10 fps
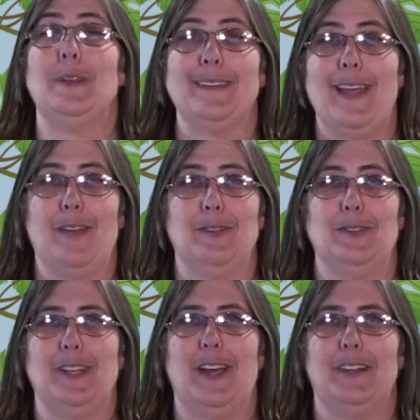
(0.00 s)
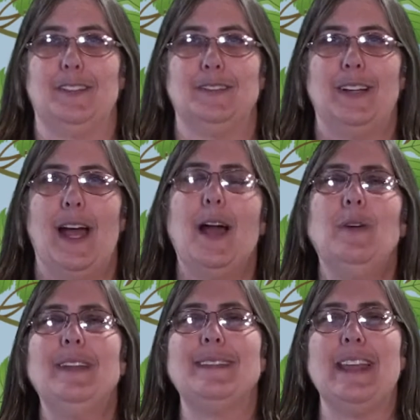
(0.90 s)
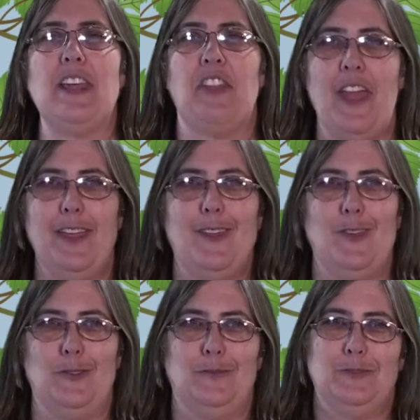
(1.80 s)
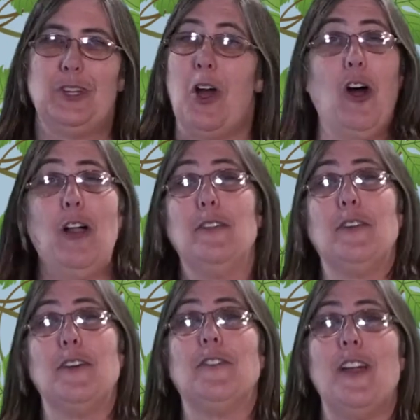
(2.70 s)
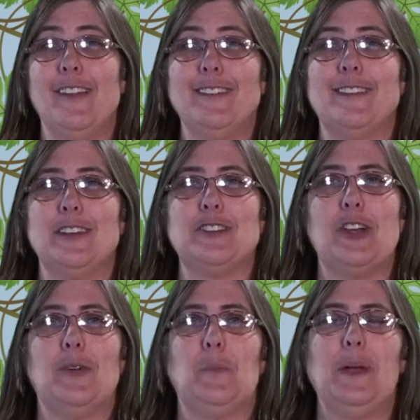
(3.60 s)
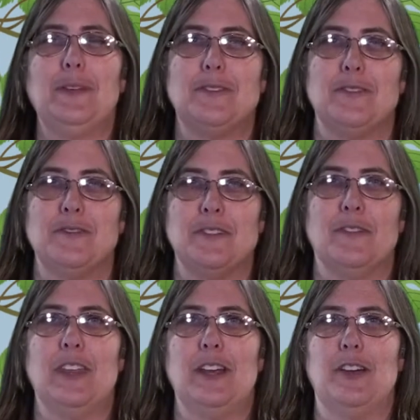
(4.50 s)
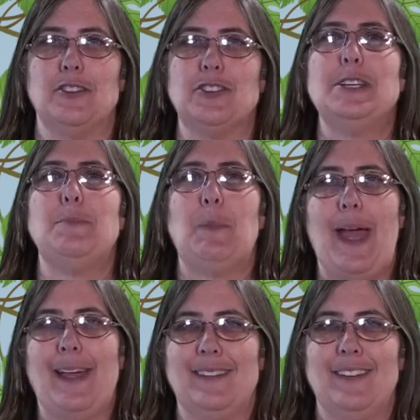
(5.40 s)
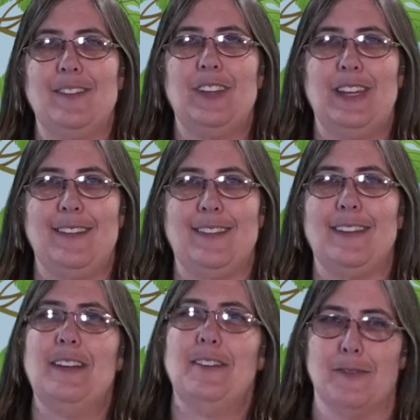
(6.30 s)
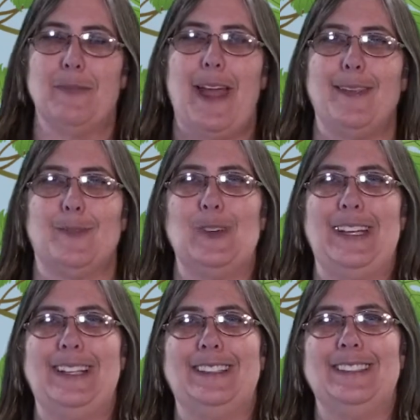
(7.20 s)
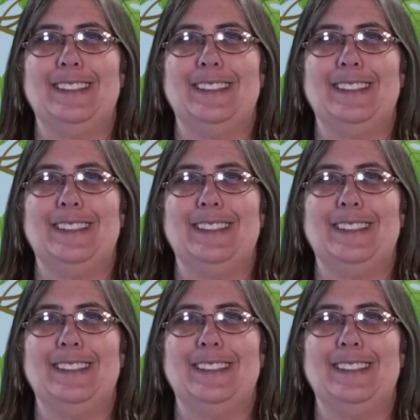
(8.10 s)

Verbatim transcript: week's Household Huddle, I want to say thank you to all of our friends that shared pictures of their sheep activities from last week.